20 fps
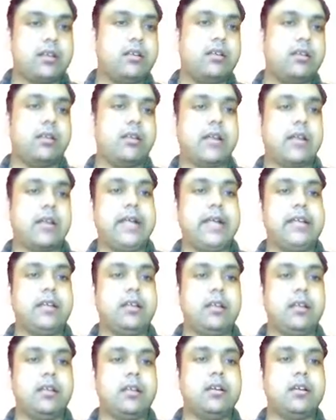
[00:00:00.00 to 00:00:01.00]
write
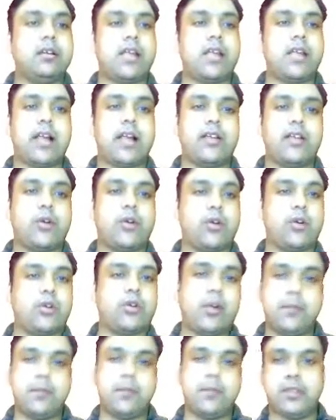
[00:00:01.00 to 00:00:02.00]

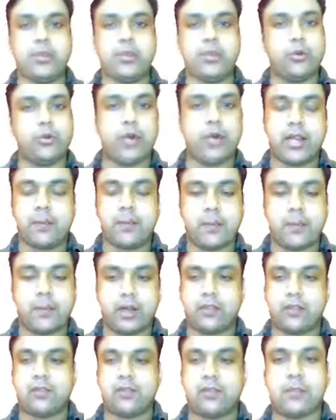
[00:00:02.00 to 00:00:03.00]
tinkercad.com in the URL
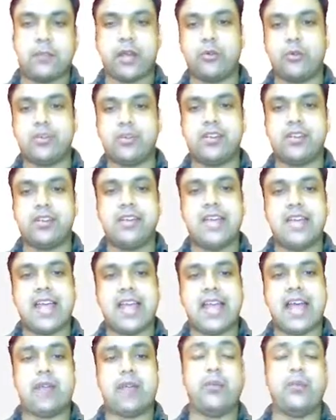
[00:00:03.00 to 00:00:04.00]
part of the browser,
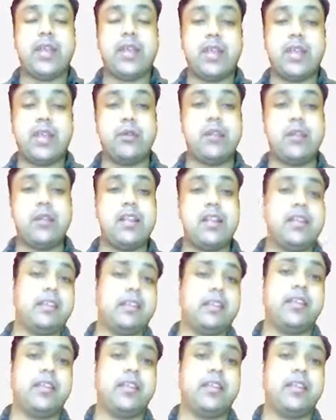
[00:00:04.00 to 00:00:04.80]
and when you will hit the